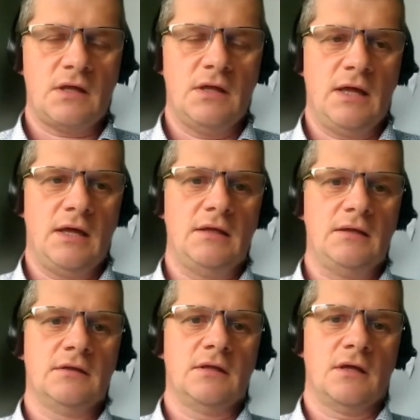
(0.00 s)

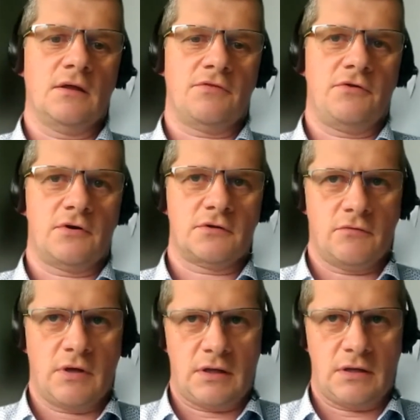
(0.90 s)
And the third
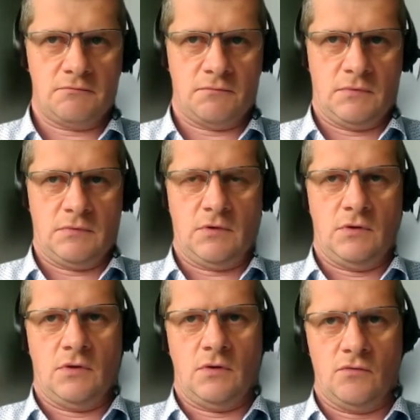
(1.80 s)
way,
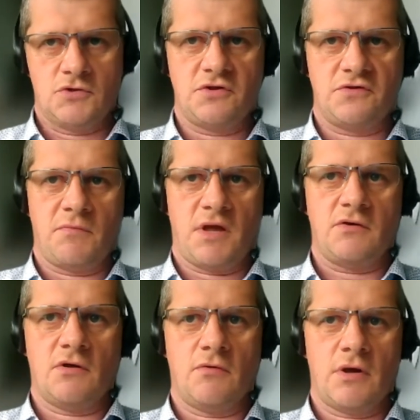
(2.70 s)
which is a
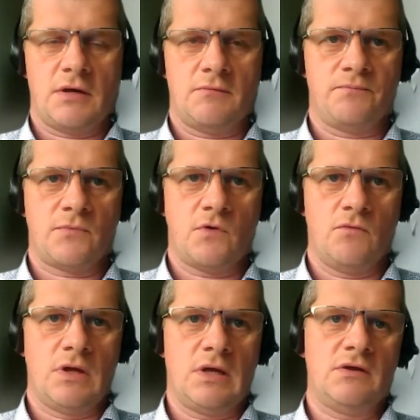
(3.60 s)
manual way,
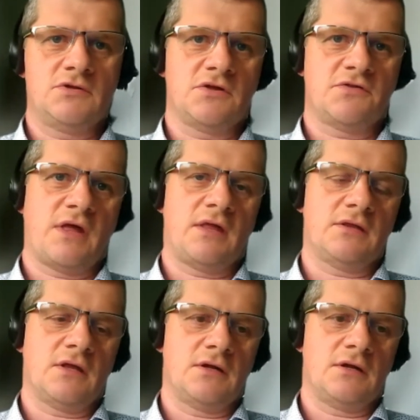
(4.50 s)
we just
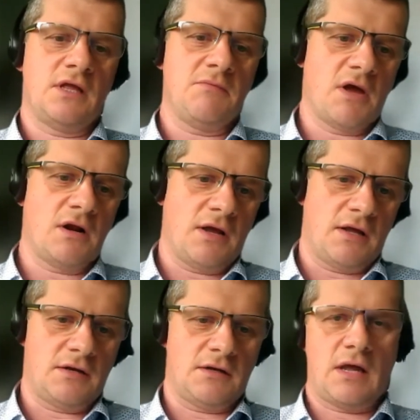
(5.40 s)
send an email
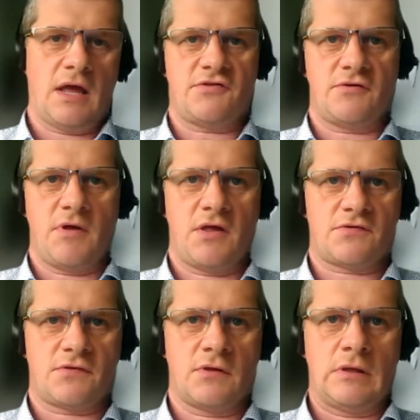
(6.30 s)
and
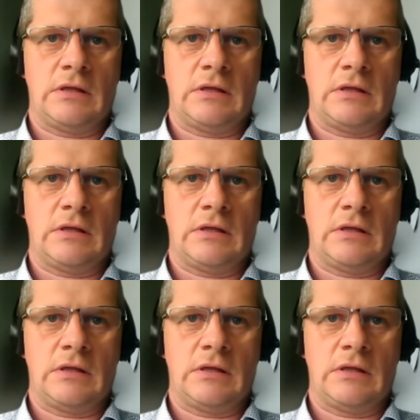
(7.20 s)
SMS